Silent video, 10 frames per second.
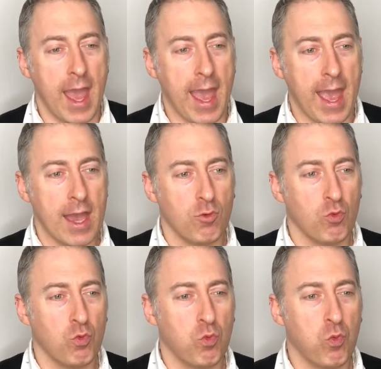
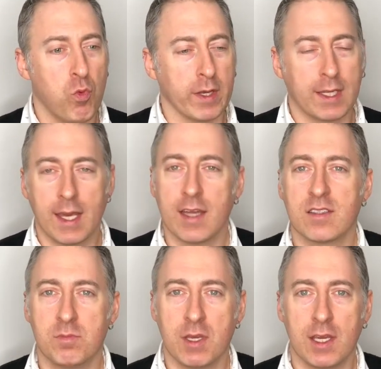And what
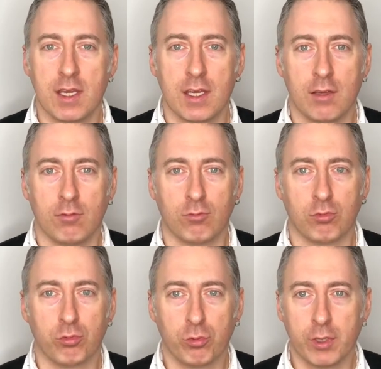gets me
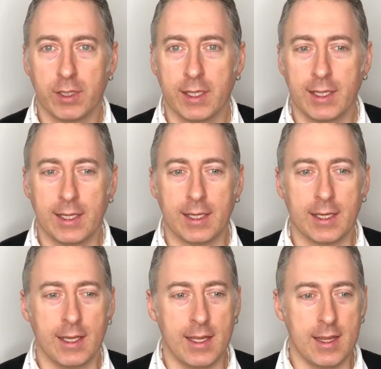really
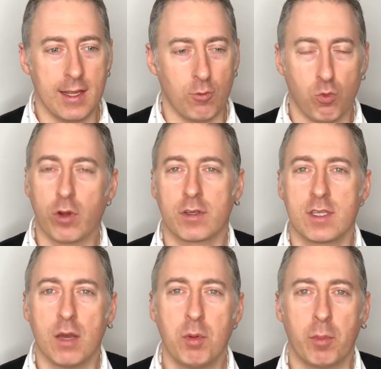worked
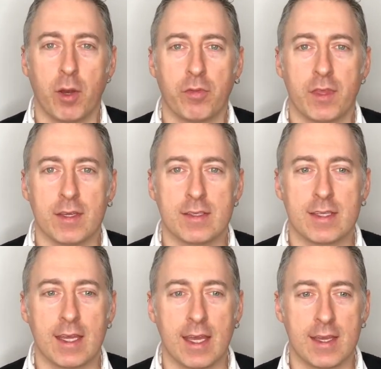up about
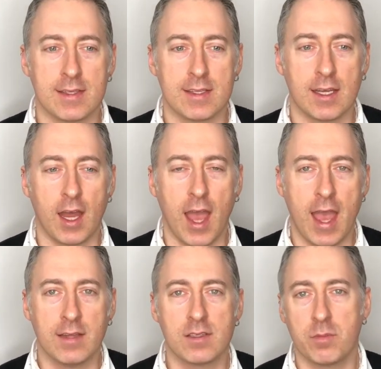this is it
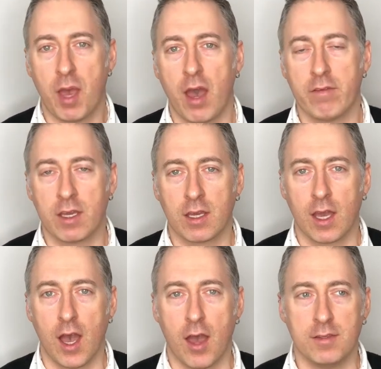ends up
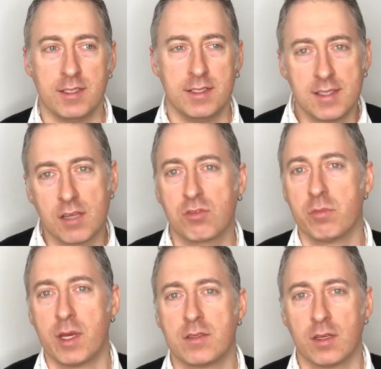having a
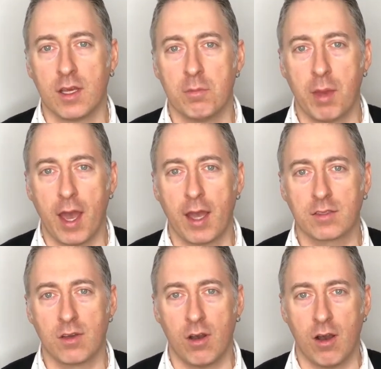detrimental
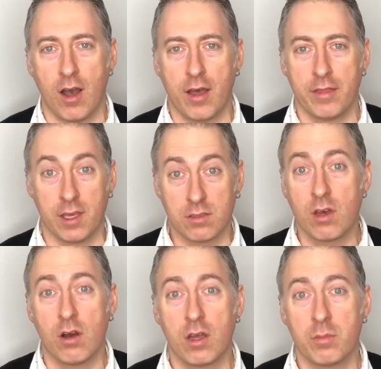impact on the
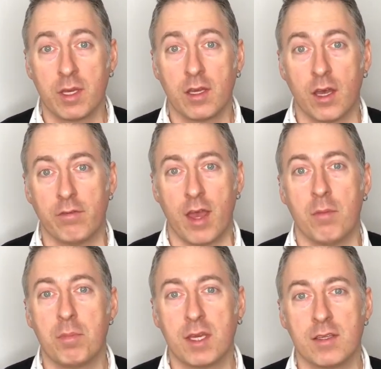autonomy of
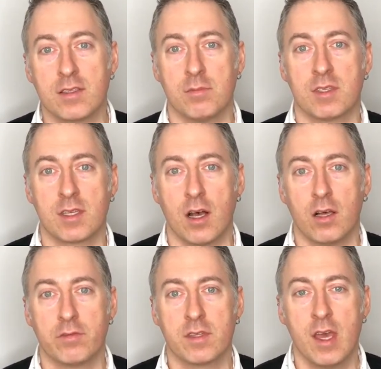MPs
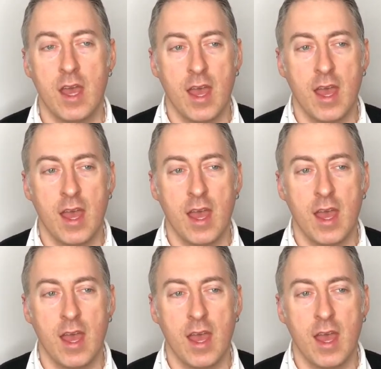themselves.